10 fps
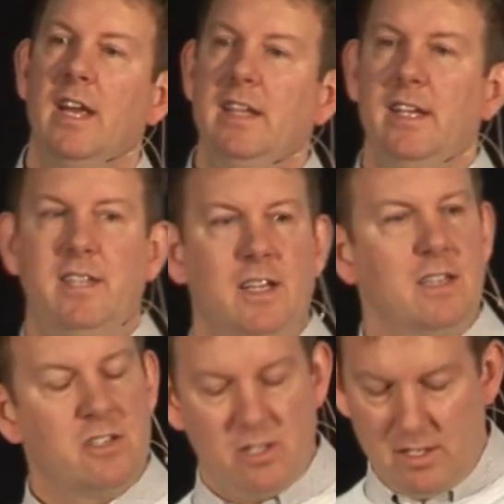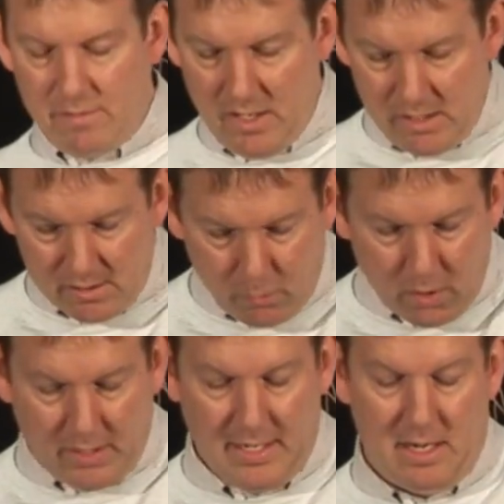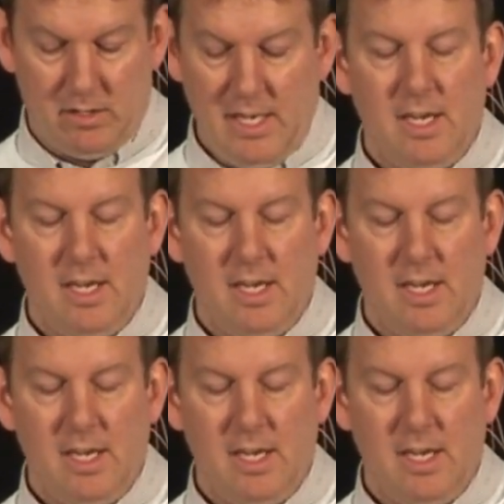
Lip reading: They take initiative to work it out.